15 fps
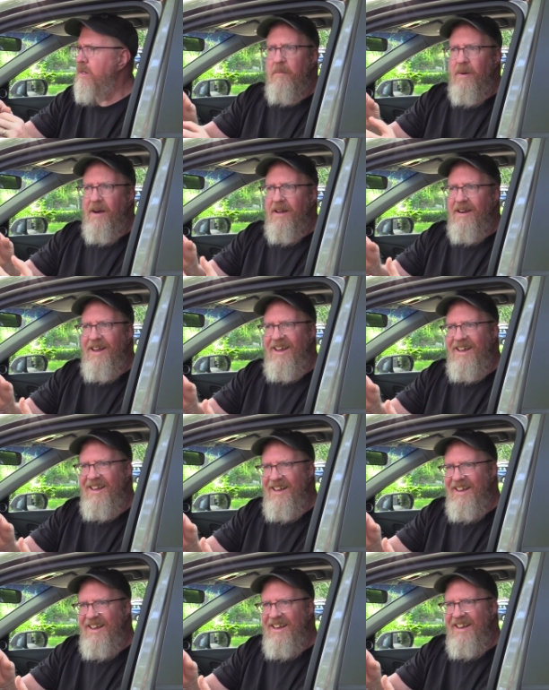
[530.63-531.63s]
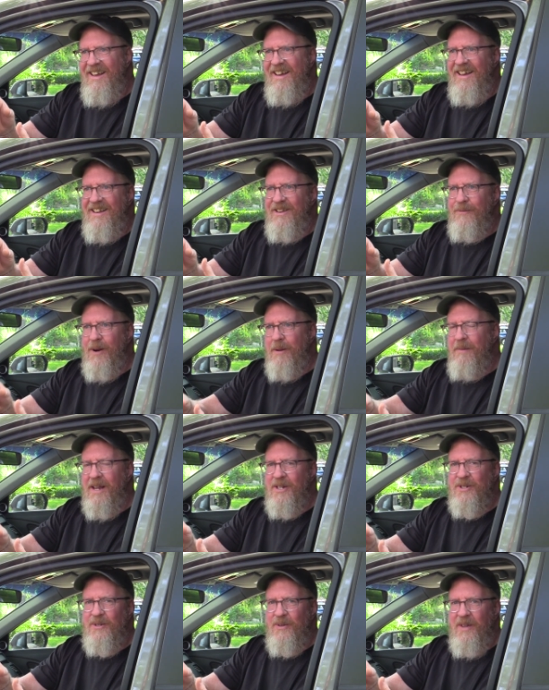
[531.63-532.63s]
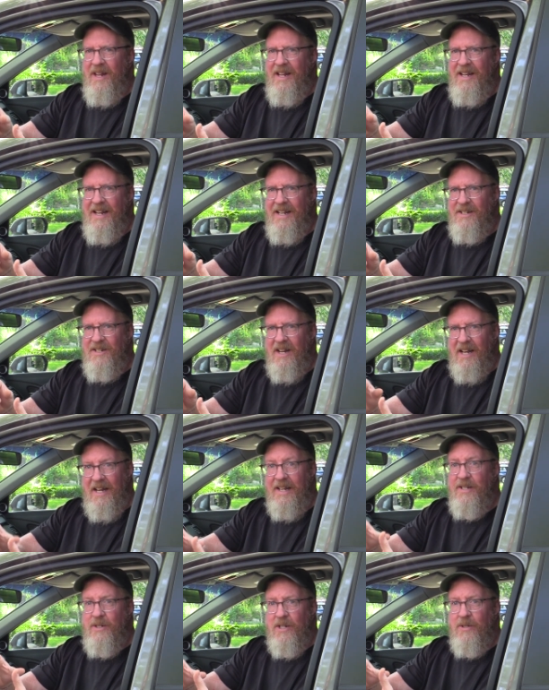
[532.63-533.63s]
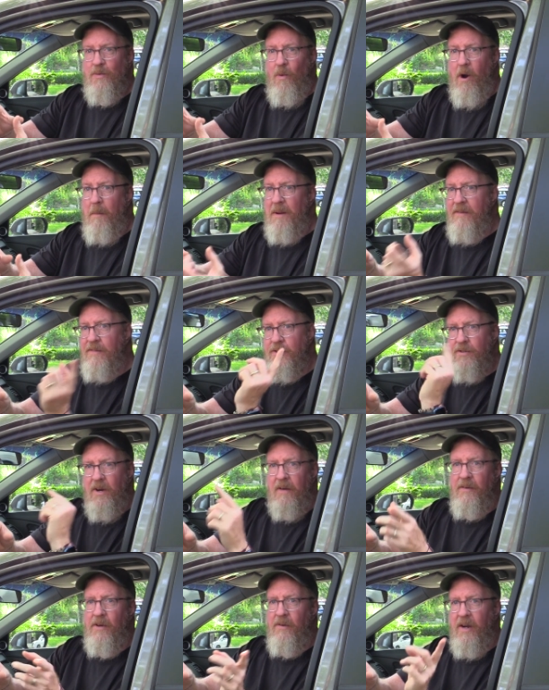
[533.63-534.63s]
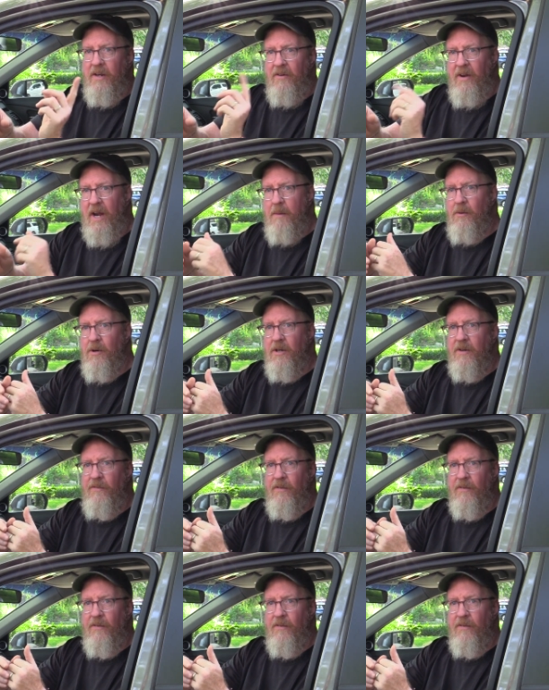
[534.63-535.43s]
But you want to make sure that it's at least just warm. Even driving around your neighborhood